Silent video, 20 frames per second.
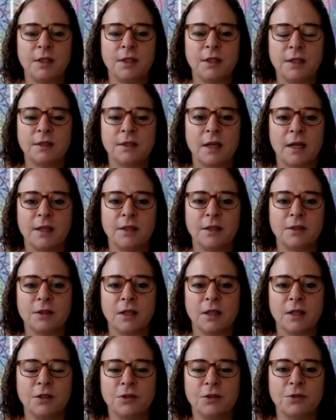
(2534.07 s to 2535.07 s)
the entire
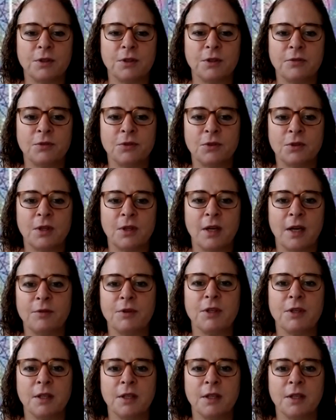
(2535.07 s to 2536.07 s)
country for
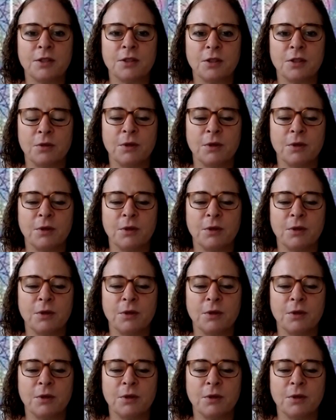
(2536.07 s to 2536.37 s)
everything it's mm-hmm.